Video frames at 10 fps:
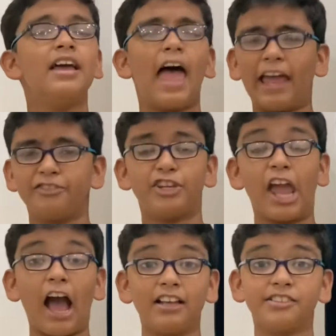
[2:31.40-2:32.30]
And she
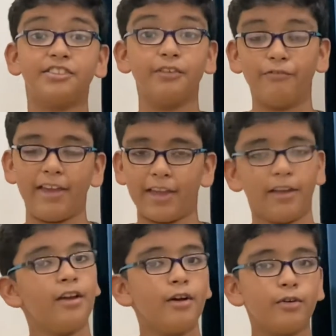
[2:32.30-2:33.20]
asked the
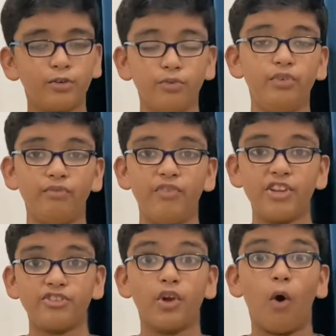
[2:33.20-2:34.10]
way to the
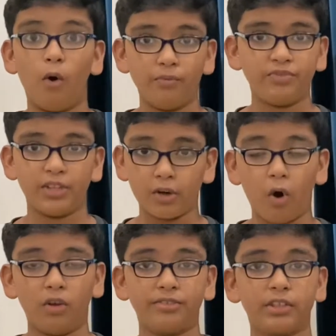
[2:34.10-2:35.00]
Witch of the
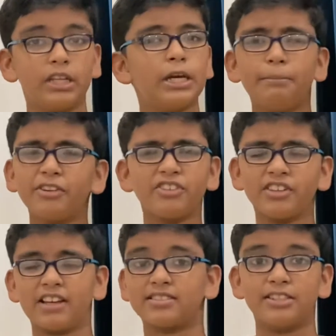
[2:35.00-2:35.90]
North. But she
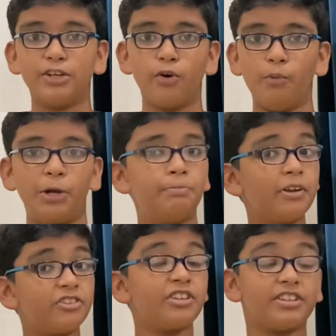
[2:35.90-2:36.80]
doesn't know it. But
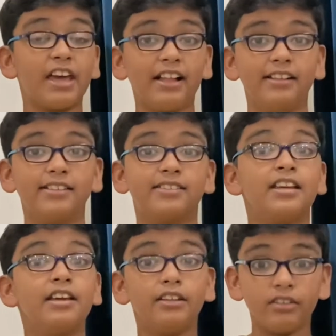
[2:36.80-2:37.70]
she tells
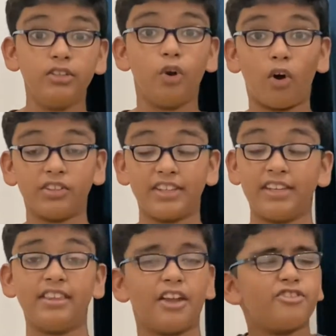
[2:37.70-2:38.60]
Dorothy
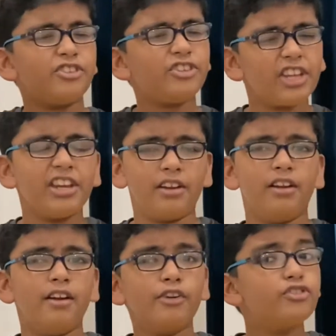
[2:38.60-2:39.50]
that she
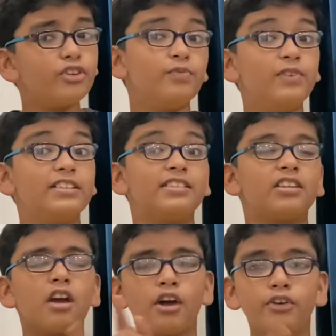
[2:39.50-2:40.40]
should visit
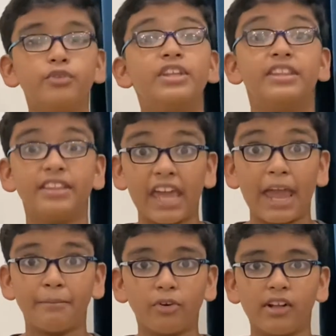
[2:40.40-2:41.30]
in the
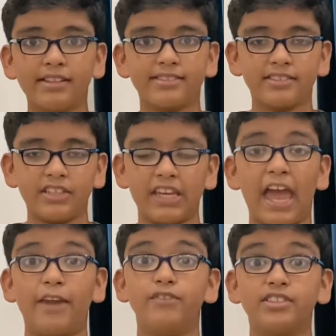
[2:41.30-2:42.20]
Emerald City
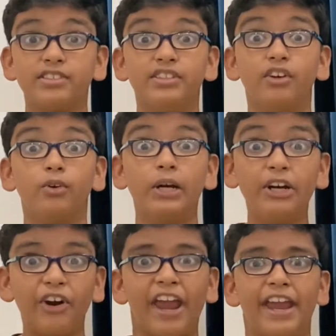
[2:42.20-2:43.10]
and visit the
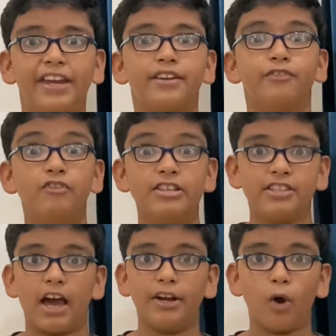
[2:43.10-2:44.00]
Great
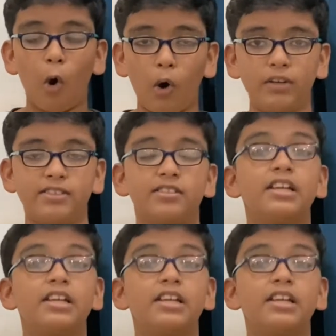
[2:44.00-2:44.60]
Wizard Oz.